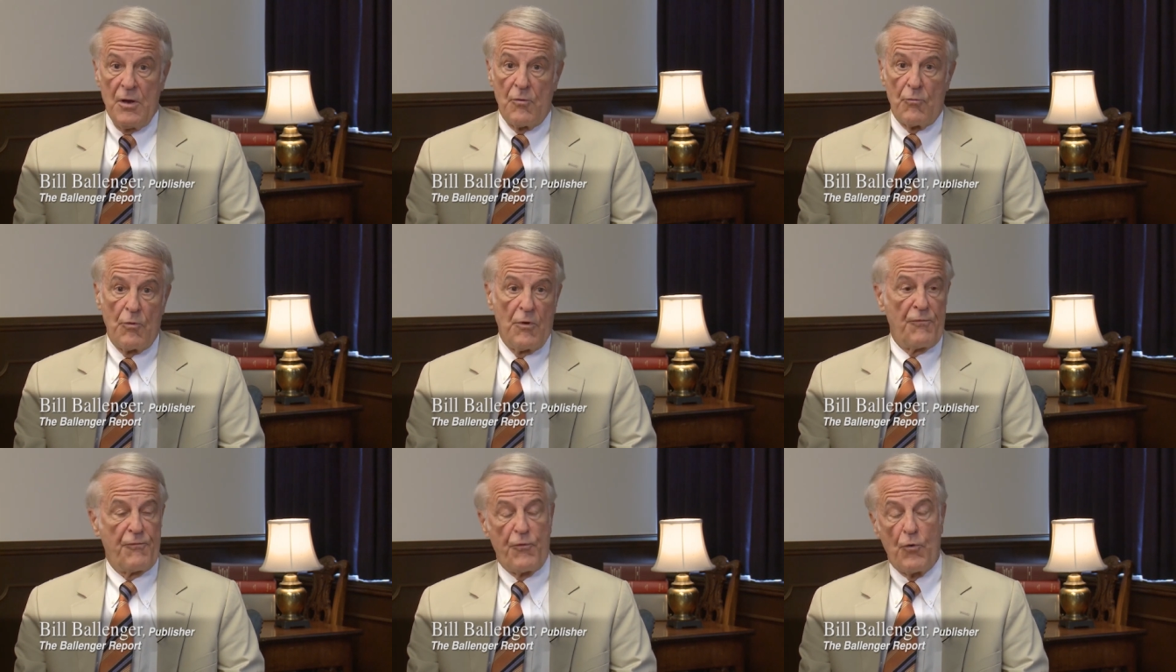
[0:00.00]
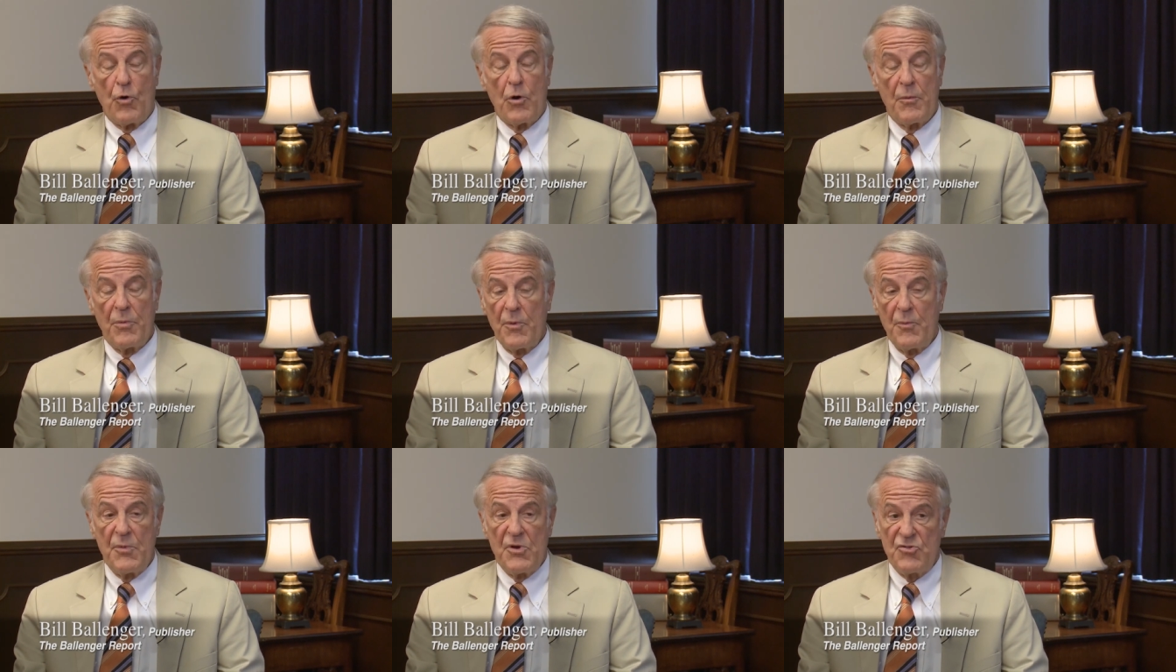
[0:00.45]

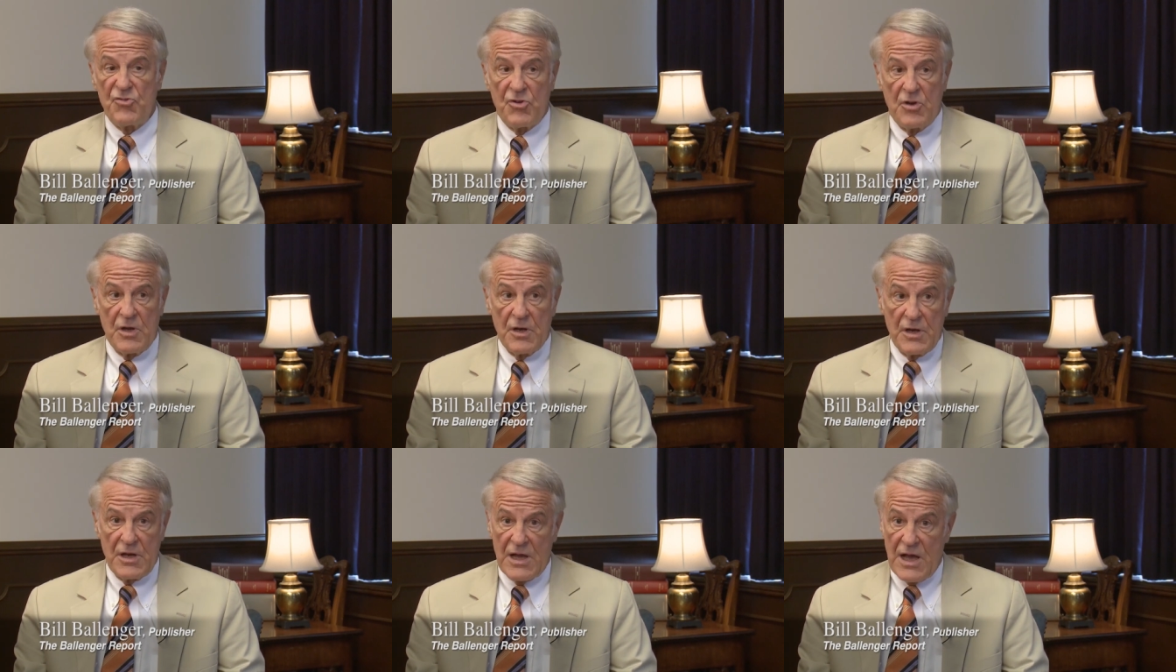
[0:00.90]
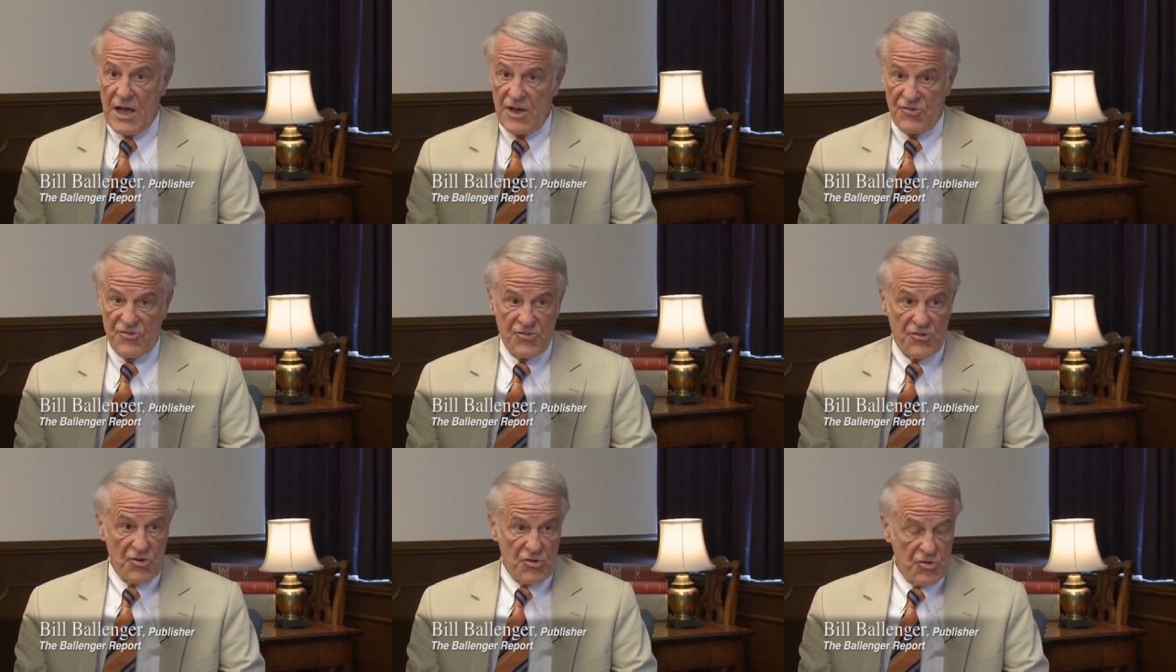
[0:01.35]
reform the Michigan
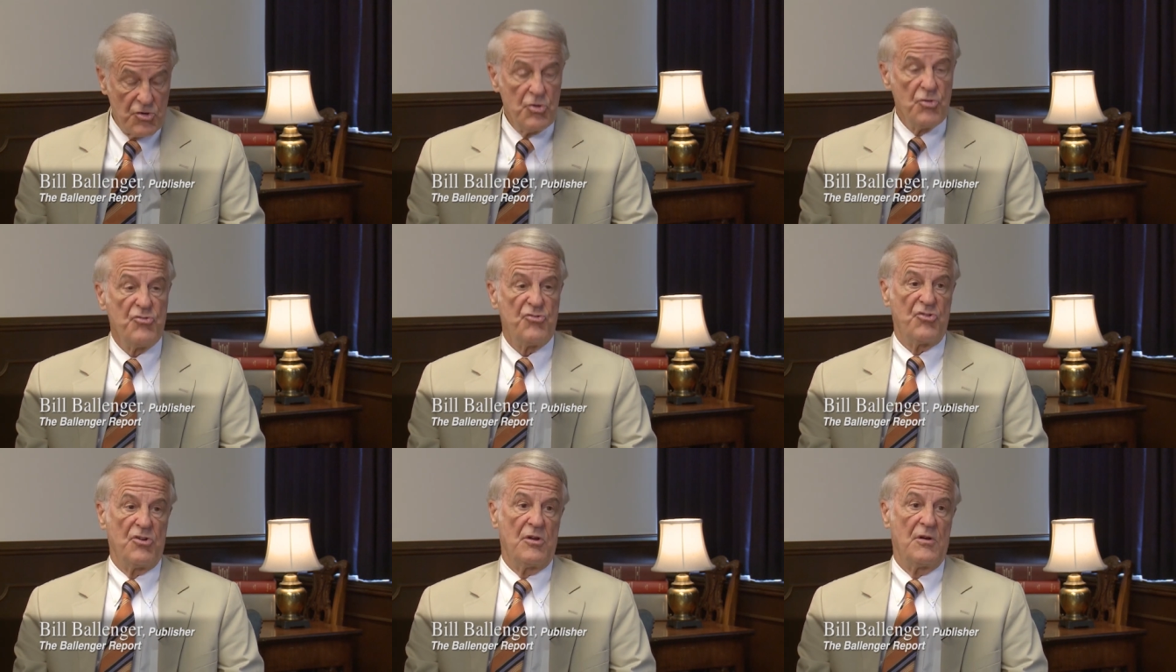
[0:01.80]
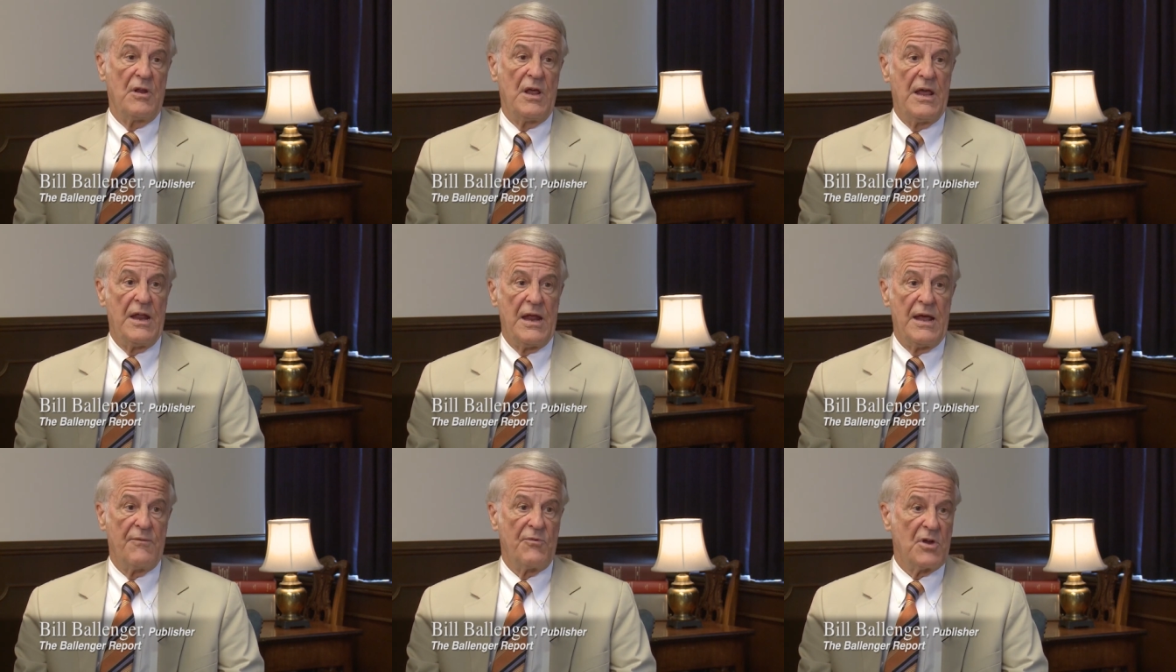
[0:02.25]
Constitution
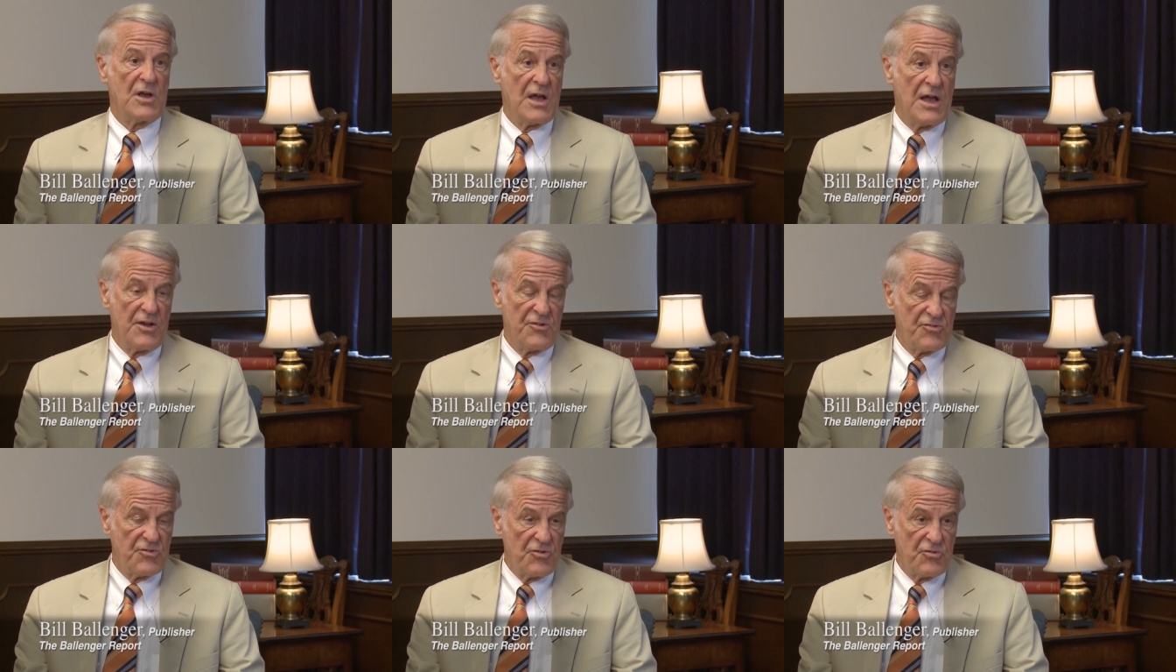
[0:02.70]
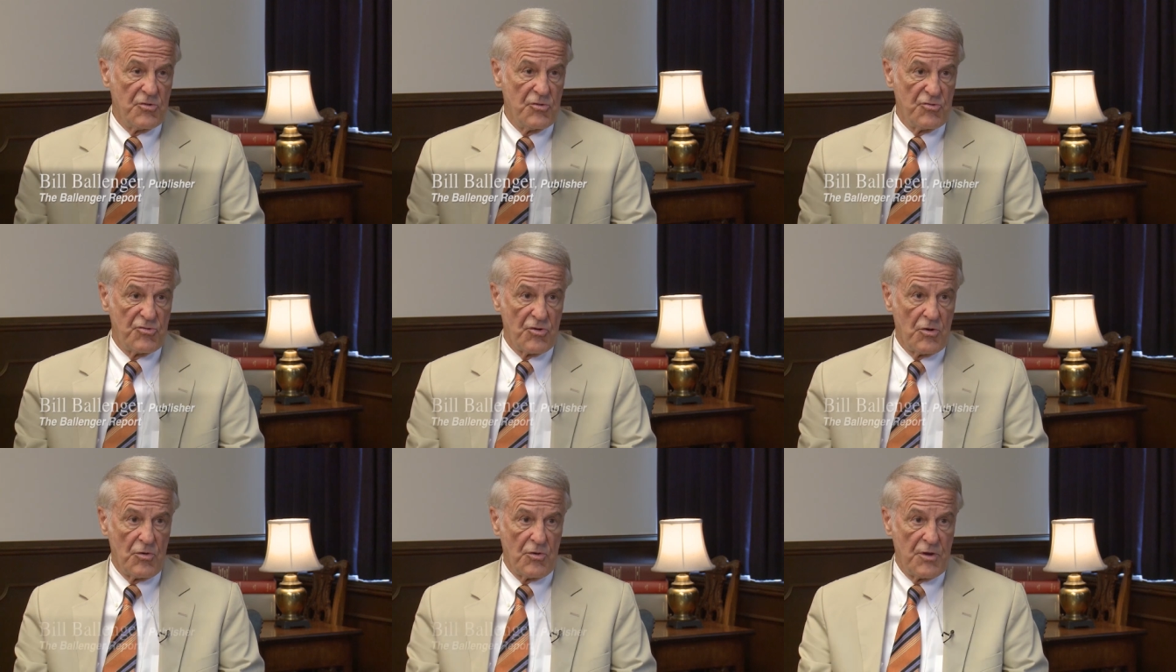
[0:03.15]
and have a
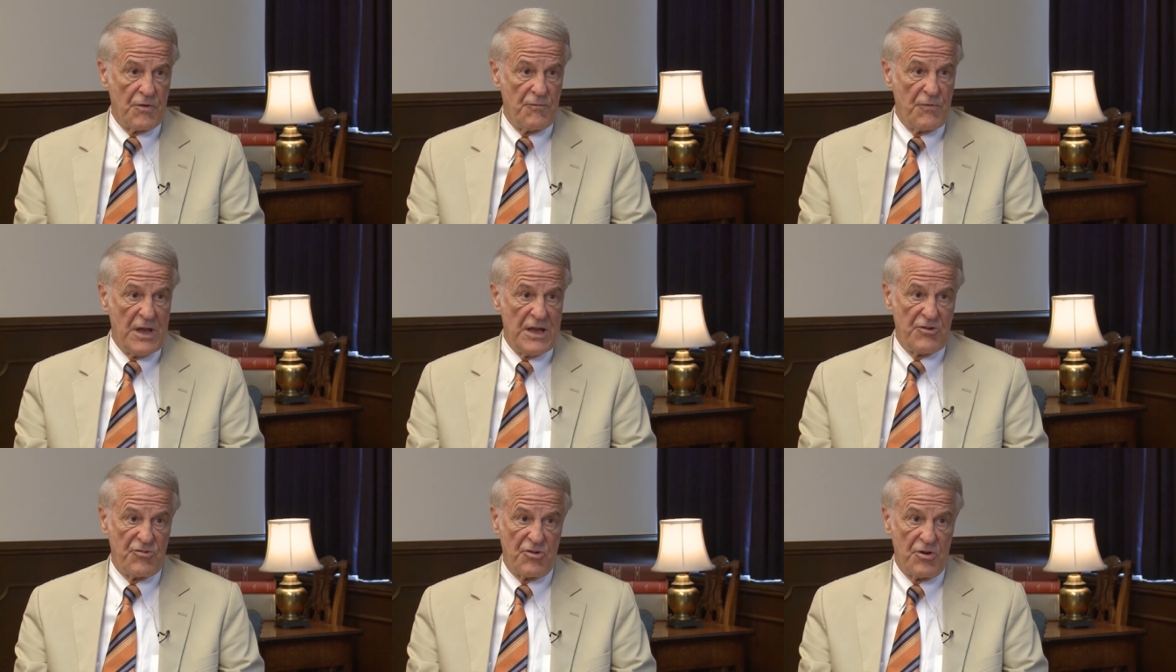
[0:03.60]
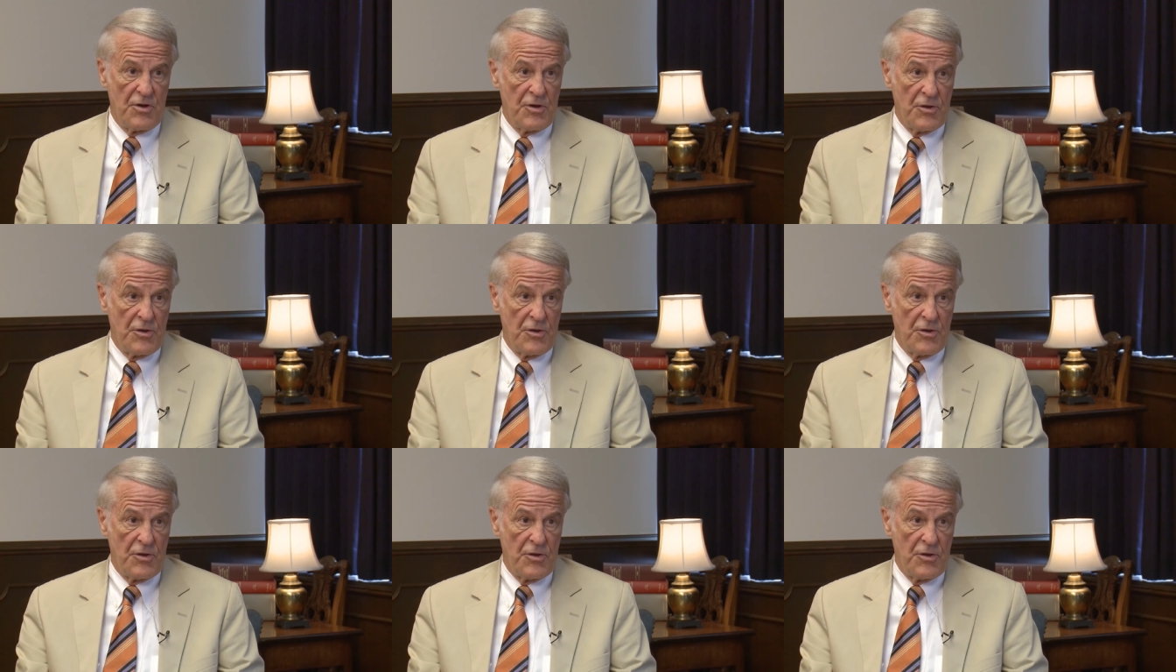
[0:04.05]
constitutional convention.